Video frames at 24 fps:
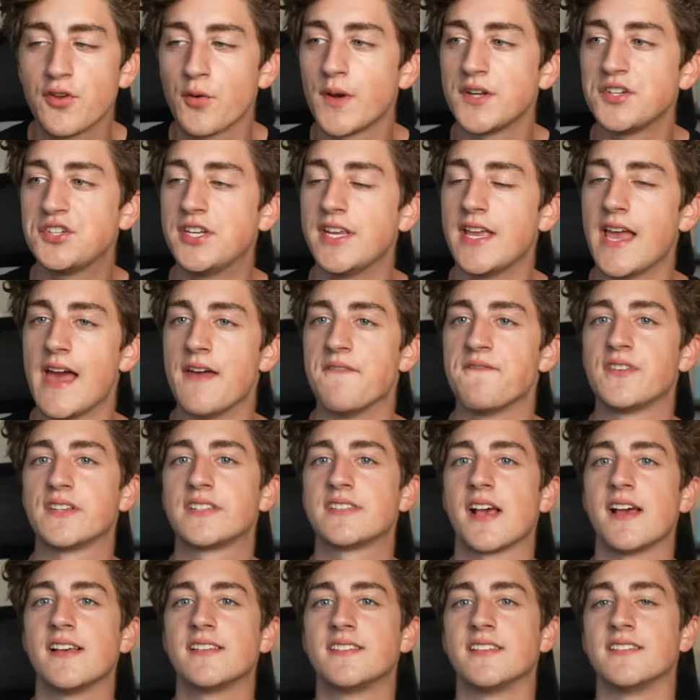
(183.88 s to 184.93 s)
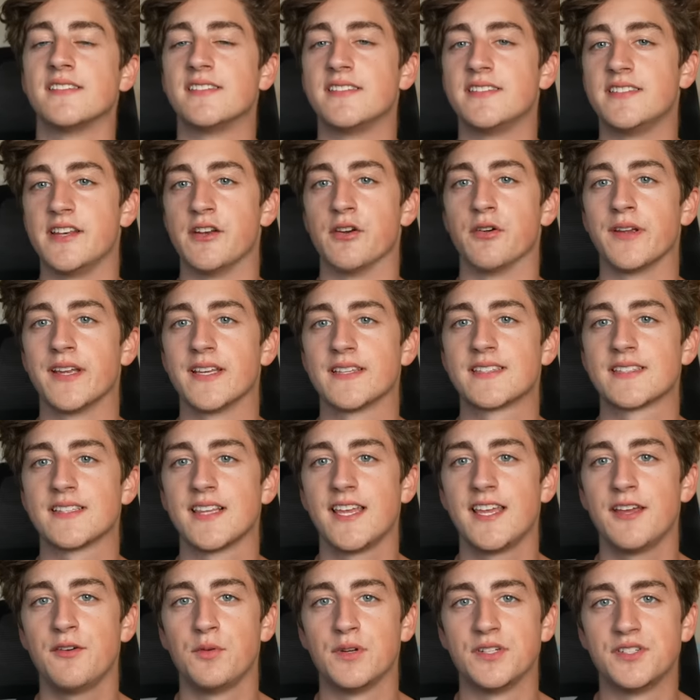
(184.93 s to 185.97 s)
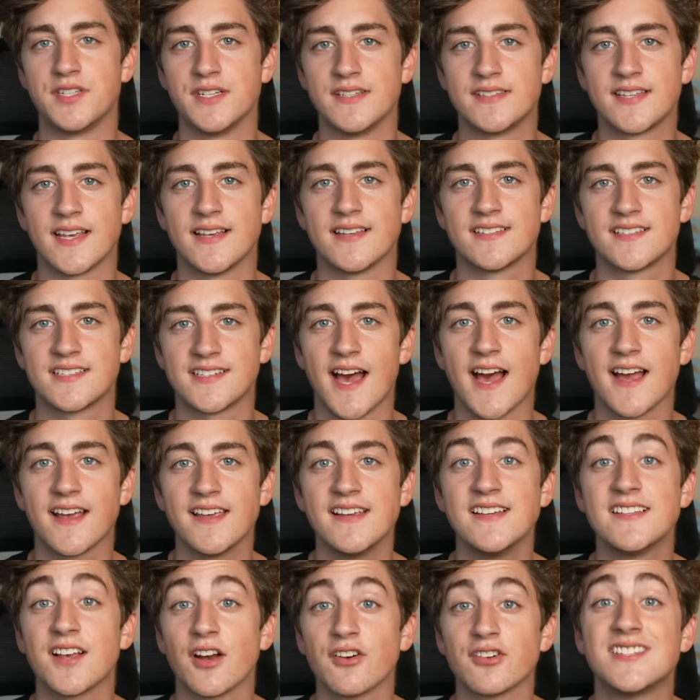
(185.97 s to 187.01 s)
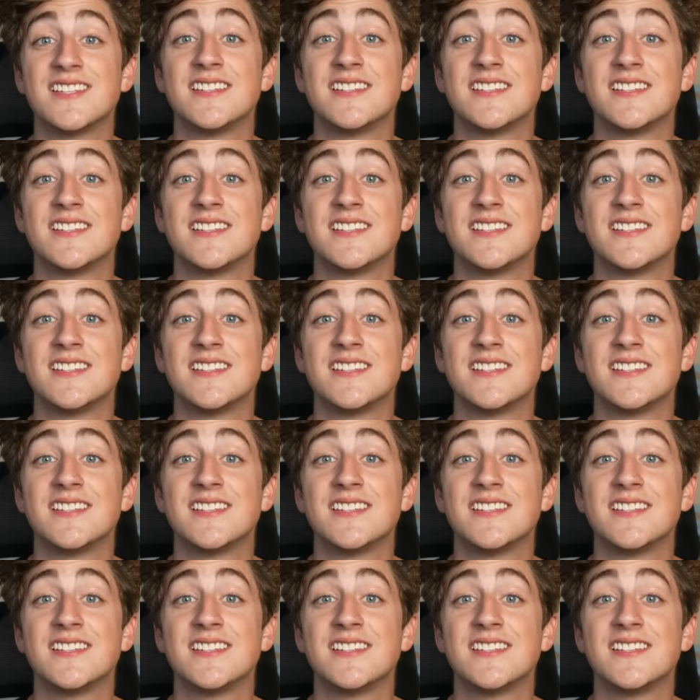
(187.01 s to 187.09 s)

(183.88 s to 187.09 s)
the way she emphasizes seriously when she says Takis are